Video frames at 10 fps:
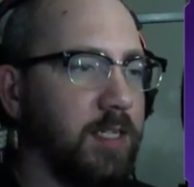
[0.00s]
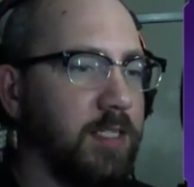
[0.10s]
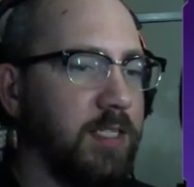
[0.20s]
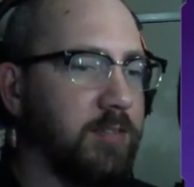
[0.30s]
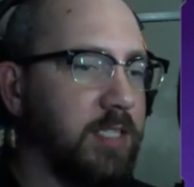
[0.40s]

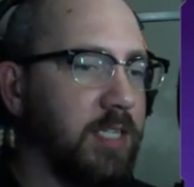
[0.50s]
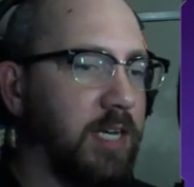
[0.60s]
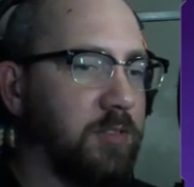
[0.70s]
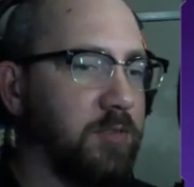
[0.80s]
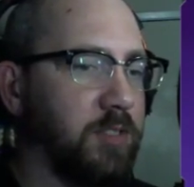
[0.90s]
17
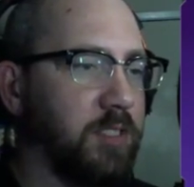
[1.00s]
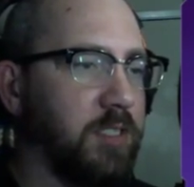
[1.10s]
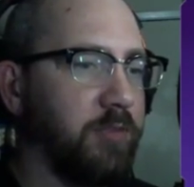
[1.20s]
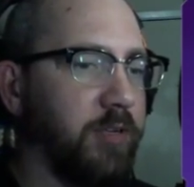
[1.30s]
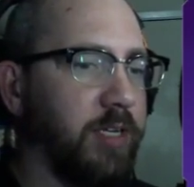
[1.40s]
hours for
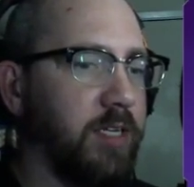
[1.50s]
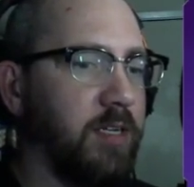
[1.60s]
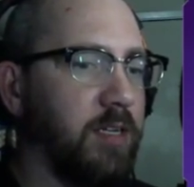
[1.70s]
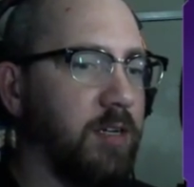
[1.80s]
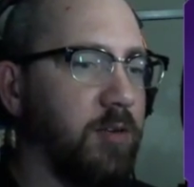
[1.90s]
delivery,
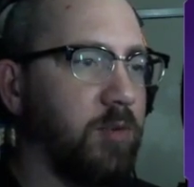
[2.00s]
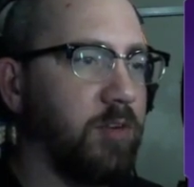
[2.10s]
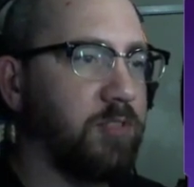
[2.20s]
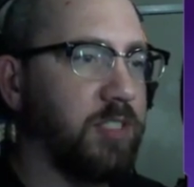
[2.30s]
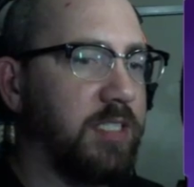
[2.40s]

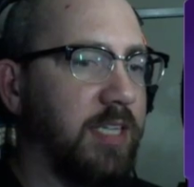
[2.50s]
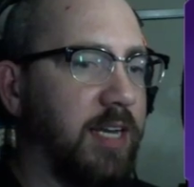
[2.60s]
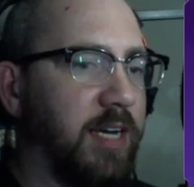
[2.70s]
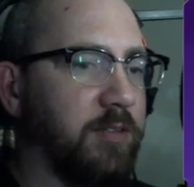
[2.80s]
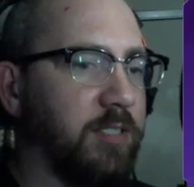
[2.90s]
roughly 10
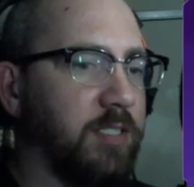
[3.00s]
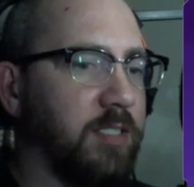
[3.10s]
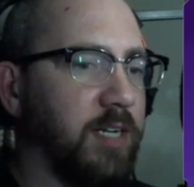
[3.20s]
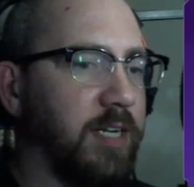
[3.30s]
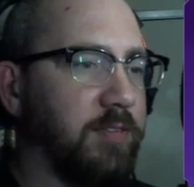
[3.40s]
hours
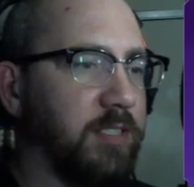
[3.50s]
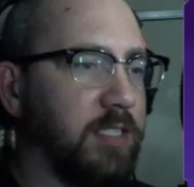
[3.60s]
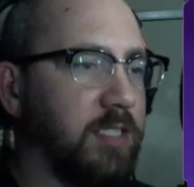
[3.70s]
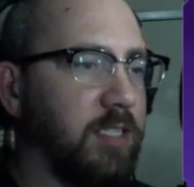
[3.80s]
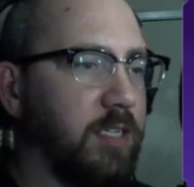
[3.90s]
until I have to
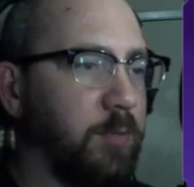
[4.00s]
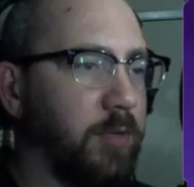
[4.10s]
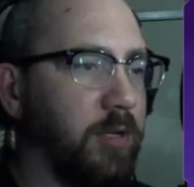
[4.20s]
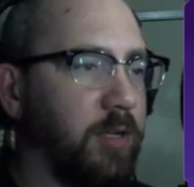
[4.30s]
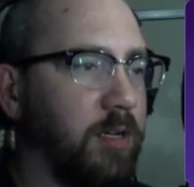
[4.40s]
sleep.
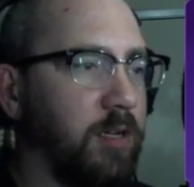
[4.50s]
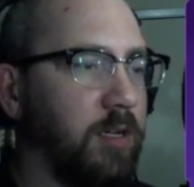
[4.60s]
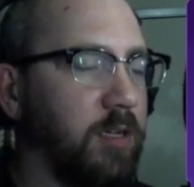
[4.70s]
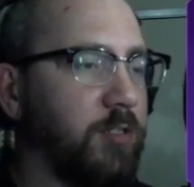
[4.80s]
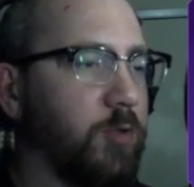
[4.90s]

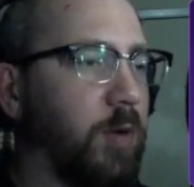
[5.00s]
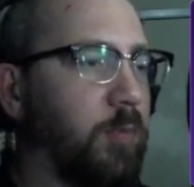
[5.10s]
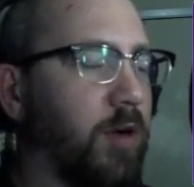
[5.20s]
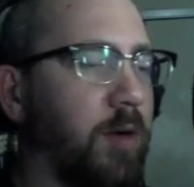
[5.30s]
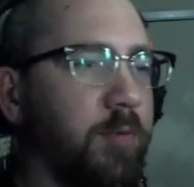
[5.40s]
So I'll
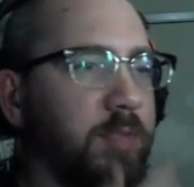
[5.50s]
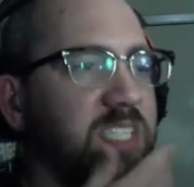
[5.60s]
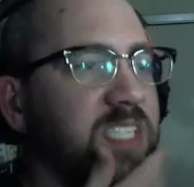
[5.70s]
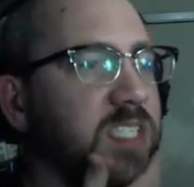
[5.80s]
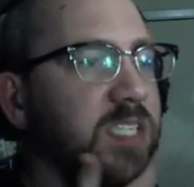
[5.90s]
probably
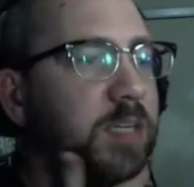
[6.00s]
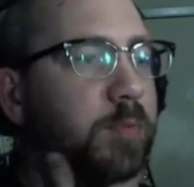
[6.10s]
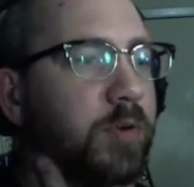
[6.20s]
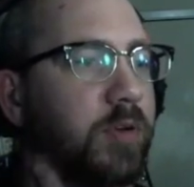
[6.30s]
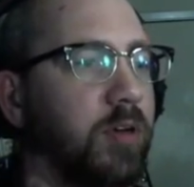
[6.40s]
sleep
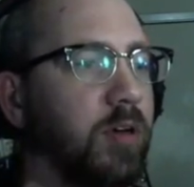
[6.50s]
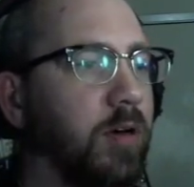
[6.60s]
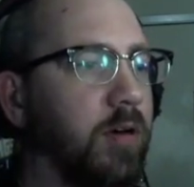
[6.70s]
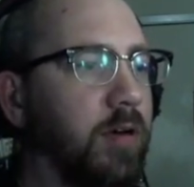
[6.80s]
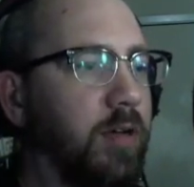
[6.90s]

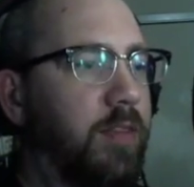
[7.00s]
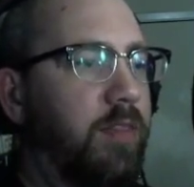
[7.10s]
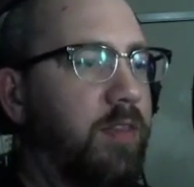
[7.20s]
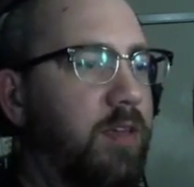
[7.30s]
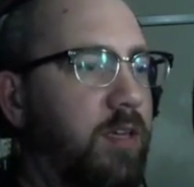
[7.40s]
on
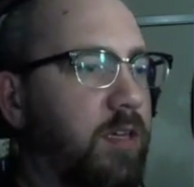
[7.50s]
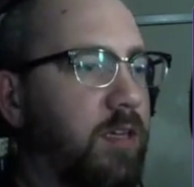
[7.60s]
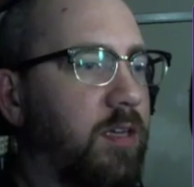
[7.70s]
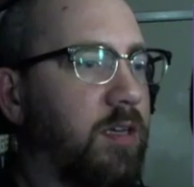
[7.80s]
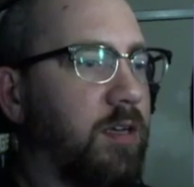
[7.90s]

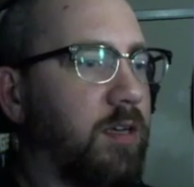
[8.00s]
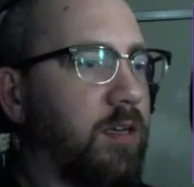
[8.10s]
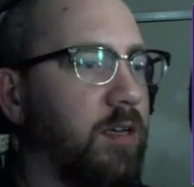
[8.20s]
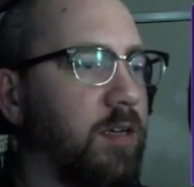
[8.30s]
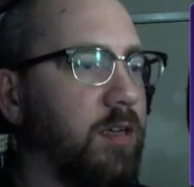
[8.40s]
the...
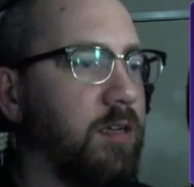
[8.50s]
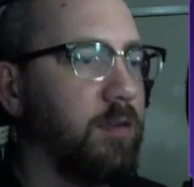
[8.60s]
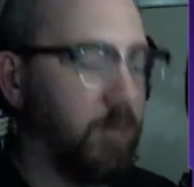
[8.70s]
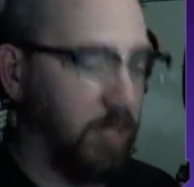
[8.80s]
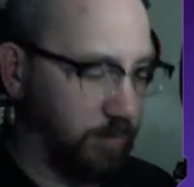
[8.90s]

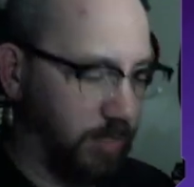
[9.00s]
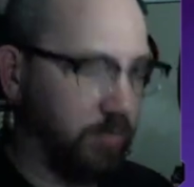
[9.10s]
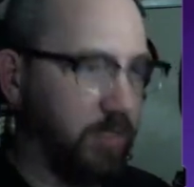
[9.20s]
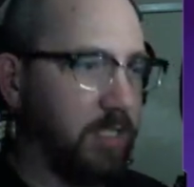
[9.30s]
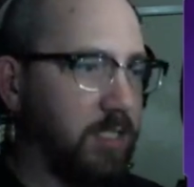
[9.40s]
Well, I'm
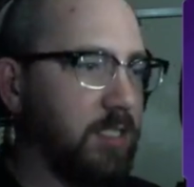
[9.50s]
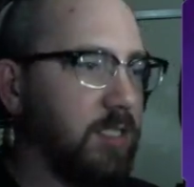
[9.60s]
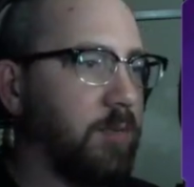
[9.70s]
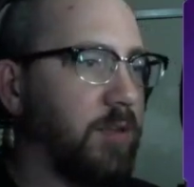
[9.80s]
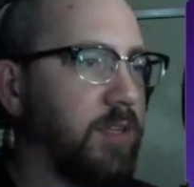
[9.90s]
definitely going to
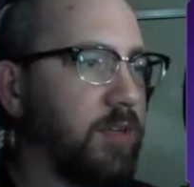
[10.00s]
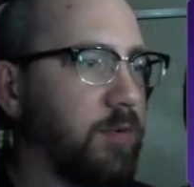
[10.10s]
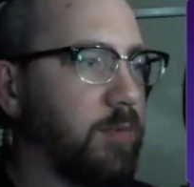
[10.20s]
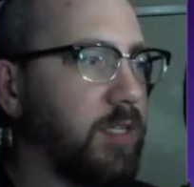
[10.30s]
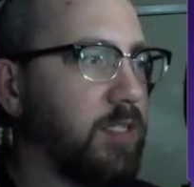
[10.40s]
sleep on the
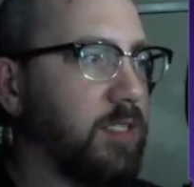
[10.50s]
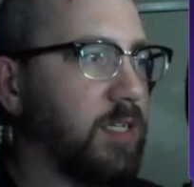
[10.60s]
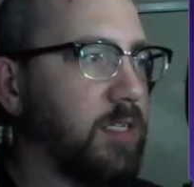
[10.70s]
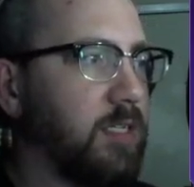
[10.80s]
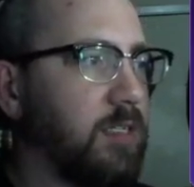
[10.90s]
European
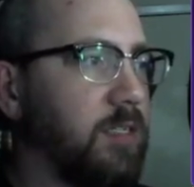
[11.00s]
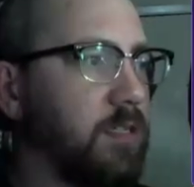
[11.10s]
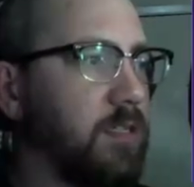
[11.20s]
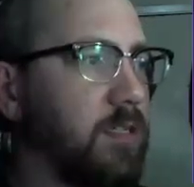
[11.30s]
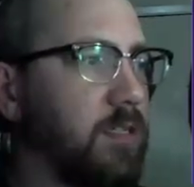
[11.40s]
side.
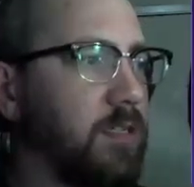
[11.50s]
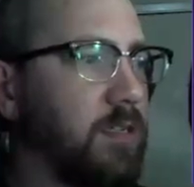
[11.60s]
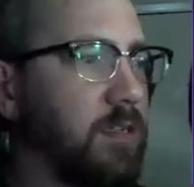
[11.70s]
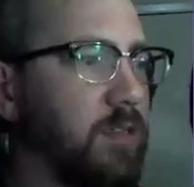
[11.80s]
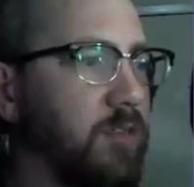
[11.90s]

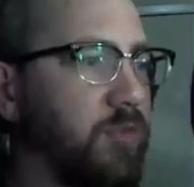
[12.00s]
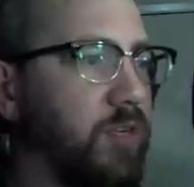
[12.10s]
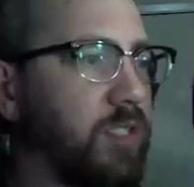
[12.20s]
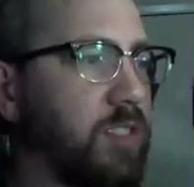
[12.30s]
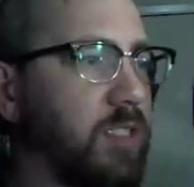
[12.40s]
On the
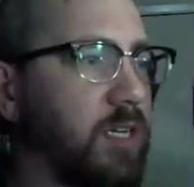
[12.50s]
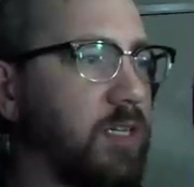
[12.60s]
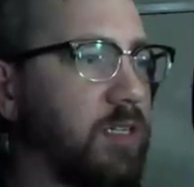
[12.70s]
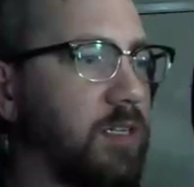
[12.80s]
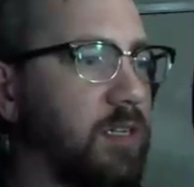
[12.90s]
French
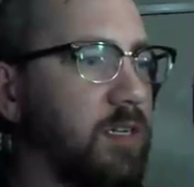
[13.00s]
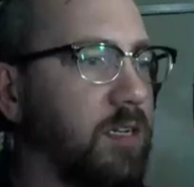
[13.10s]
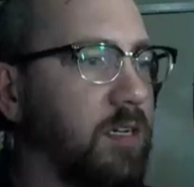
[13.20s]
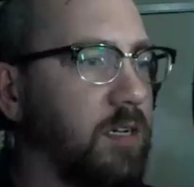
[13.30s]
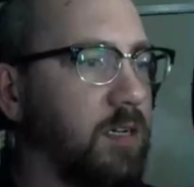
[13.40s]
side.
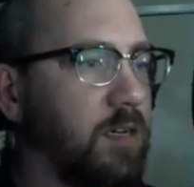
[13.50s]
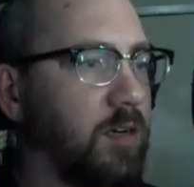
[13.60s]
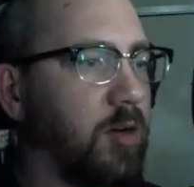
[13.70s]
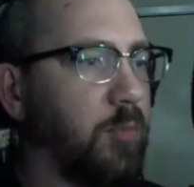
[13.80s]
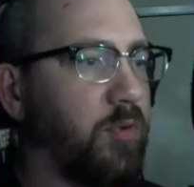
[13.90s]

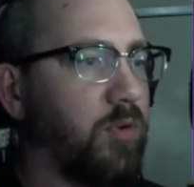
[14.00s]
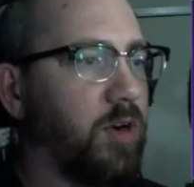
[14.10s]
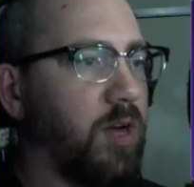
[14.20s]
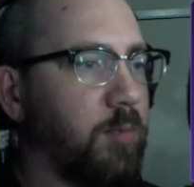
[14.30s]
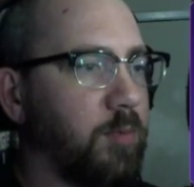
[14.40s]
I'll
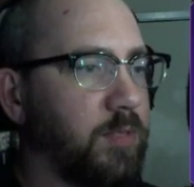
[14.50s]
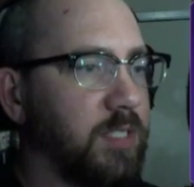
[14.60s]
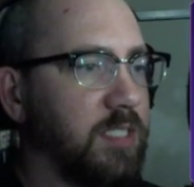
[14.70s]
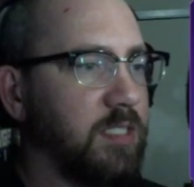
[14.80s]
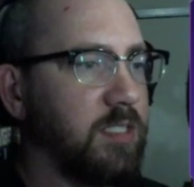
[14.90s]
probably
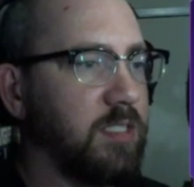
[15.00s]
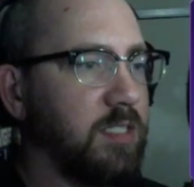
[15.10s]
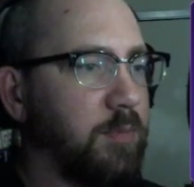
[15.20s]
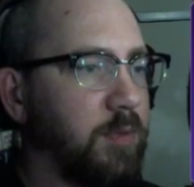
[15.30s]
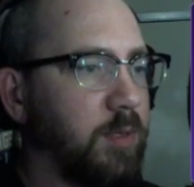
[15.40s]

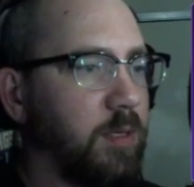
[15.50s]
sleep...